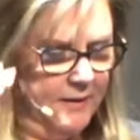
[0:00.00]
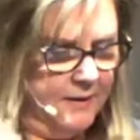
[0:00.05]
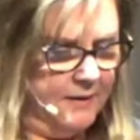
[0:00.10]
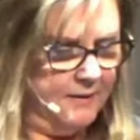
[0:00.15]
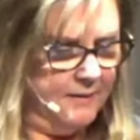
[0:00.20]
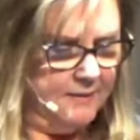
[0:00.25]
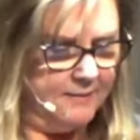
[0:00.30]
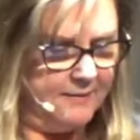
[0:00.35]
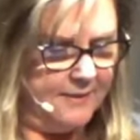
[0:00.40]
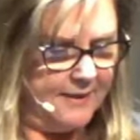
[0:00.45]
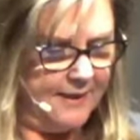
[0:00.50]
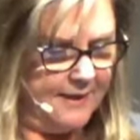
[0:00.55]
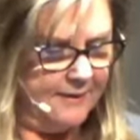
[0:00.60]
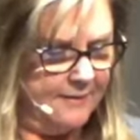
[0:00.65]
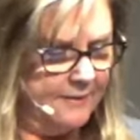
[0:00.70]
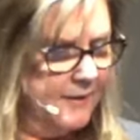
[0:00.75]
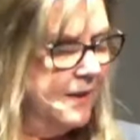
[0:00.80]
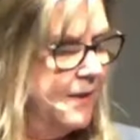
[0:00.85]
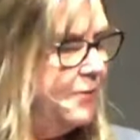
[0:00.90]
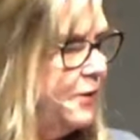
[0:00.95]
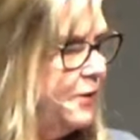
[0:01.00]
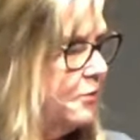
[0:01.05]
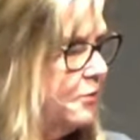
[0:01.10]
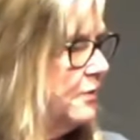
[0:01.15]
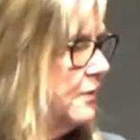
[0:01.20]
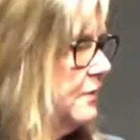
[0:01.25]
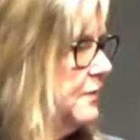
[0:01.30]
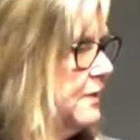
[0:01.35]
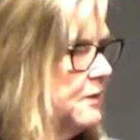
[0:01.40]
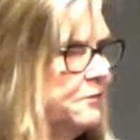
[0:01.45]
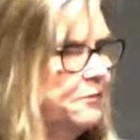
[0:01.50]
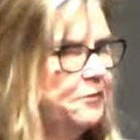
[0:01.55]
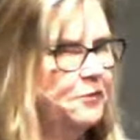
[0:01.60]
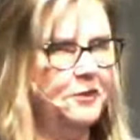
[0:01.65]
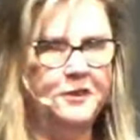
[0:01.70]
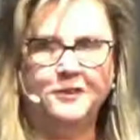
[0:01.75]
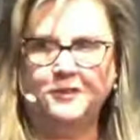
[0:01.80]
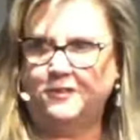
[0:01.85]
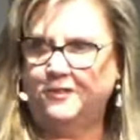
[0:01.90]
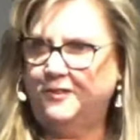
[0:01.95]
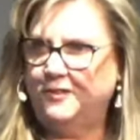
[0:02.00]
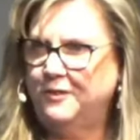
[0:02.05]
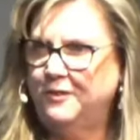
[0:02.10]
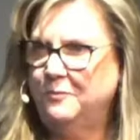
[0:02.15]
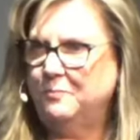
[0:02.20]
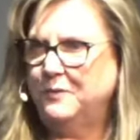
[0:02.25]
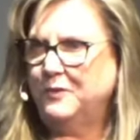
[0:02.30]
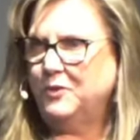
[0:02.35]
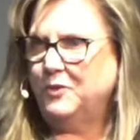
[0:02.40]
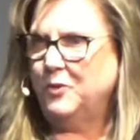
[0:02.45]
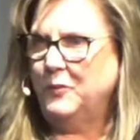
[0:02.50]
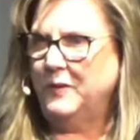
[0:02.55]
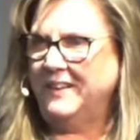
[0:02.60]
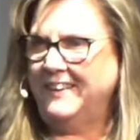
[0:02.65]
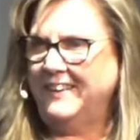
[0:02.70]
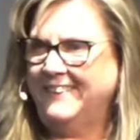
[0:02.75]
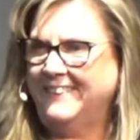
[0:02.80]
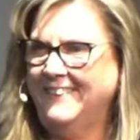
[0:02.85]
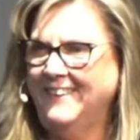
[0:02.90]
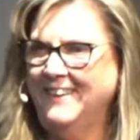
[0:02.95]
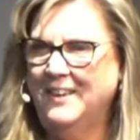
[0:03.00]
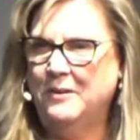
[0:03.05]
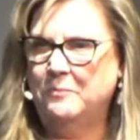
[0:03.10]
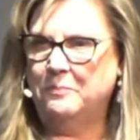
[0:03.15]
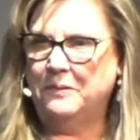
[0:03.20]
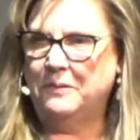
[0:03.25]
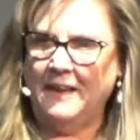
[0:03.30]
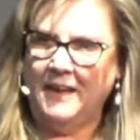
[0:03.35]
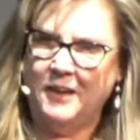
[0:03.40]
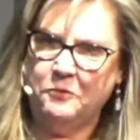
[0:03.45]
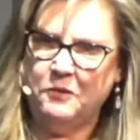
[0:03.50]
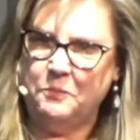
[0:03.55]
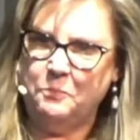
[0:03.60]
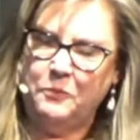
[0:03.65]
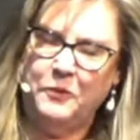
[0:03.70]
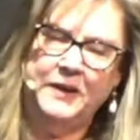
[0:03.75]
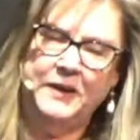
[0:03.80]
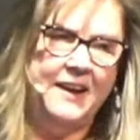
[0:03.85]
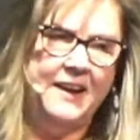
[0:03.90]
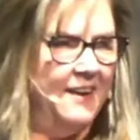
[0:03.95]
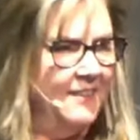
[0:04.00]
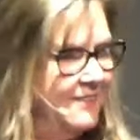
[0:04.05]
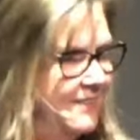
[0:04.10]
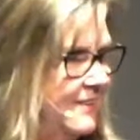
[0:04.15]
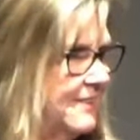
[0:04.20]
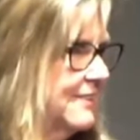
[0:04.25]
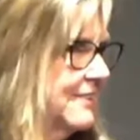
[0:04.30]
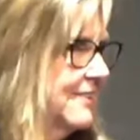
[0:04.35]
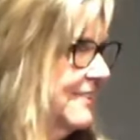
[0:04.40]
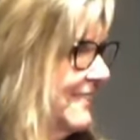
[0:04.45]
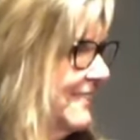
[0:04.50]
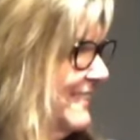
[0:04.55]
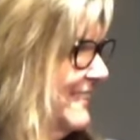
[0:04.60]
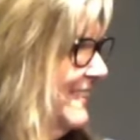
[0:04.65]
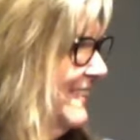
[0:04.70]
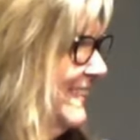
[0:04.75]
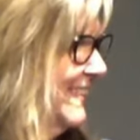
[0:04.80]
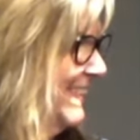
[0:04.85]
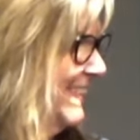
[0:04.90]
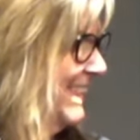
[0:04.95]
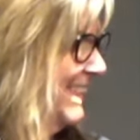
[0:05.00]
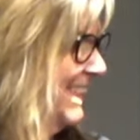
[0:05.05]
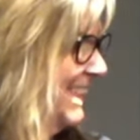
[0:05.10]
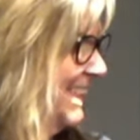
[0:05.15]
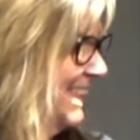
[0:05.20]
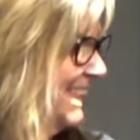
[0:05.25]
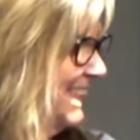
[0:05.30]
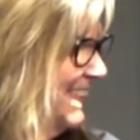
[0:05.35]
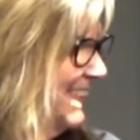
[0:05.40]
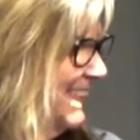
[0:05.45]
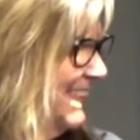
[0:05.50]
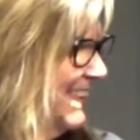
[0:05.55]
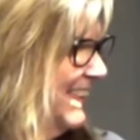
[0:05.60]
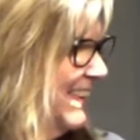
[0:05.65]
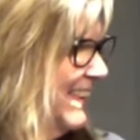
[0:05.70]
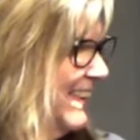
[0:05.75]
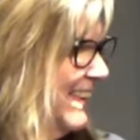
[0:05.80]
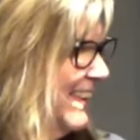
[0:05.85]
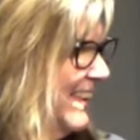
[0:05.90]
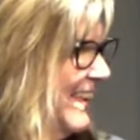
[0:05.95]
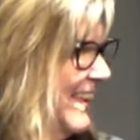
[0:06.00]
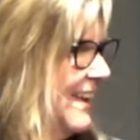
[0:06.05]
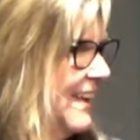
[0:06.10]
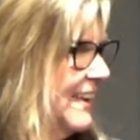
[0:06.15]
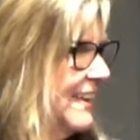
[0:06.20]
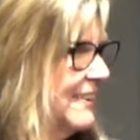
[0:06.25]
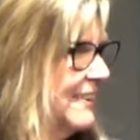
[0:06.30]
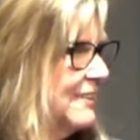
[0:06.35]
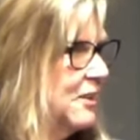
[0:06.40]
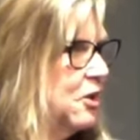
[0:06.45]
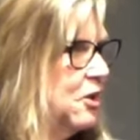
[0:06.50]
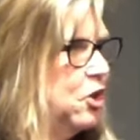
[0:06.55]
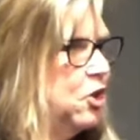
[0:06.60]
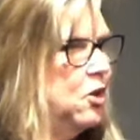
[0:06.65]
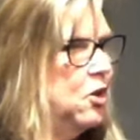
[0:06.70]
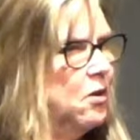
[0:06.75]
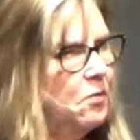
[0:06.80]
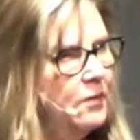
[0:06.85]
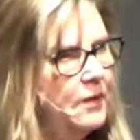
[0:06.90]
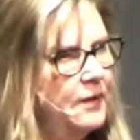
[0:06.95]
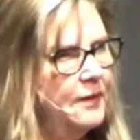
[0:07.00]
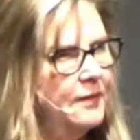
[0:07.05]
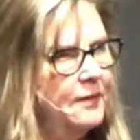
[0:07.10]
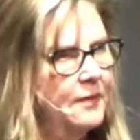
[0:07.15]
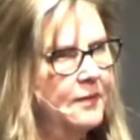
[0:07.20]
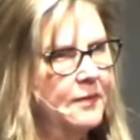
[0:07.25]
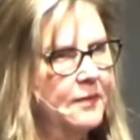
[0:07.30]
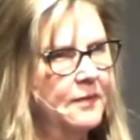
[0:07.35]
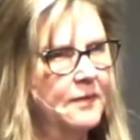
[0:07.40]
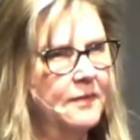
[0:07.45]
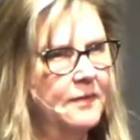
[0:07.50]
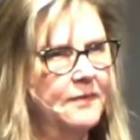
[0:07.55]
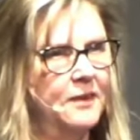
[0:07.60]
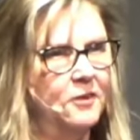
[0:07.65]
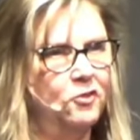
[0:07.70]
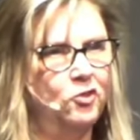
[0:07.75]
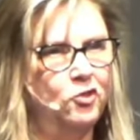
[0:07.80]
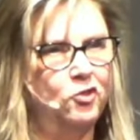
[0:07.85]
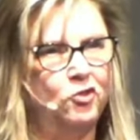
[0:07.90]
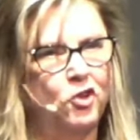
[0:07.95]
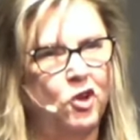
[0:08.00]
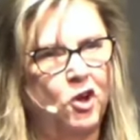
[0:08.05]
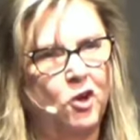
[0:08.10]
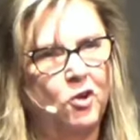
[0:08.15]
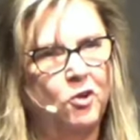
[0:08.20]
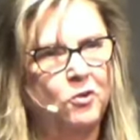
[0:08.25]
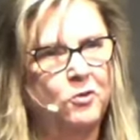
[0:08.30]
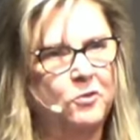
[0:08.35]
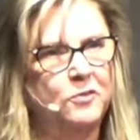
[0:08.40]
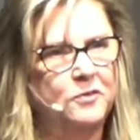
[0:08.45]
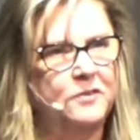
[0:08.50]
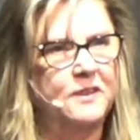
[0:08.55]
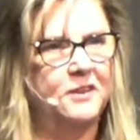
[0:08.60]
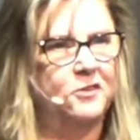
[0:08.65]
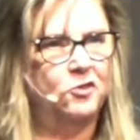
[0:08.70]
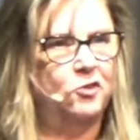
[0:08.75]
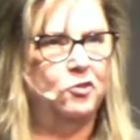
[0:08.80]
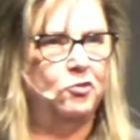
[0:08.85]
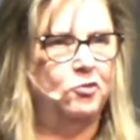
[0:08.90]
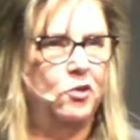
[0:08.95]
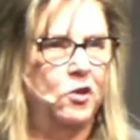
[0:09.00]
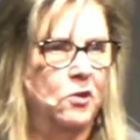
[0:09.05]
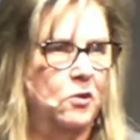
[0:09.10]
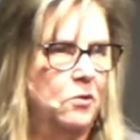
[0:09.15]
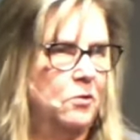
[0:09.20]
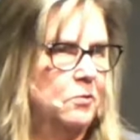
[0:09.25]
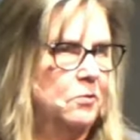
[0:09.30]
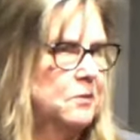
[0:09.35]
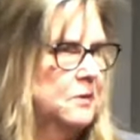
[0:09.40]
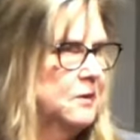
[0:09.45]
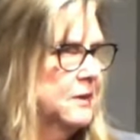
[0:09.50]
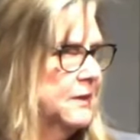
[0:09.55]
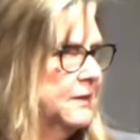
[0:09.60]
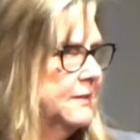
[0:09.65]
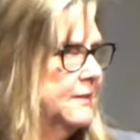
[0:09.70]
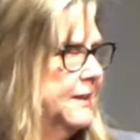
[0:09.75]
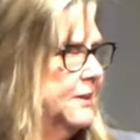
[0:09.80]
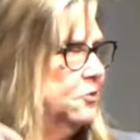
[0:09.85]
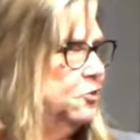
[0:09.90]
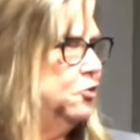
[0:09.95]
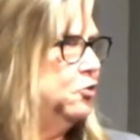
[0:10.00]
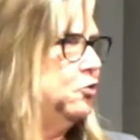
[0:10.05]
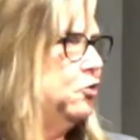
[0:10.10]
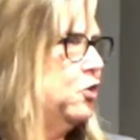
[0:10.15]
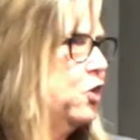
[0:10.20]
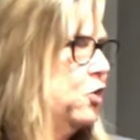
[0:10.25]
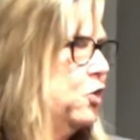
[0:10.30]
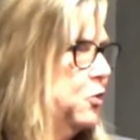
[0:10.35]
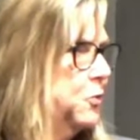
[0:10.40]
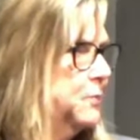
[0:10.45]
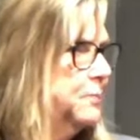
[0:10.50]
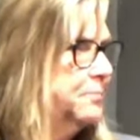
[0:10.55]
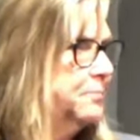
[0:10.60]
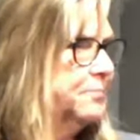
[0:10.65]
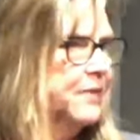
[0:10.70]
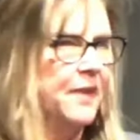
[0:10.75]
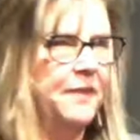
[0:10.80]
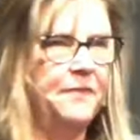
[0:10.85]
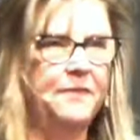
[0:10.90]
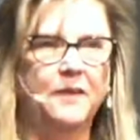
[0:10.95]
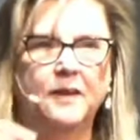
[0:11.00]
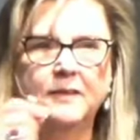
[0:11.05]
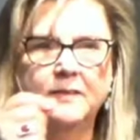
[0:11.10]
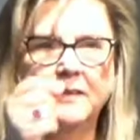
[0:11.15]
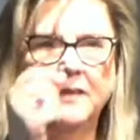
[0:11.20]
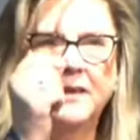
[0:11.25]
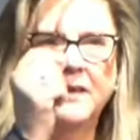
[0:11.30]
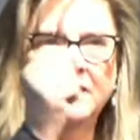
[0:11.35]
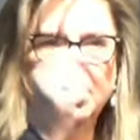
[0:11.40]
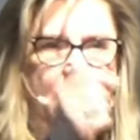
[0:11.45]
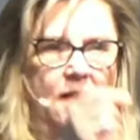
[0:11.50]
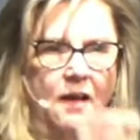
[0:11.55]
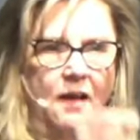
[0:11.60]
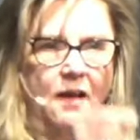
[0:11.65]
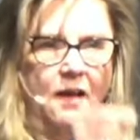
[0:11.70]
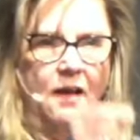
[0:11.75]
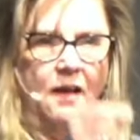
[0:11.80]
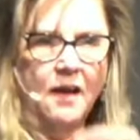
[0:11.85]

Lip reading: is that there's a difference between playing with pretty ideas and knowing that you know that you know that you know. That line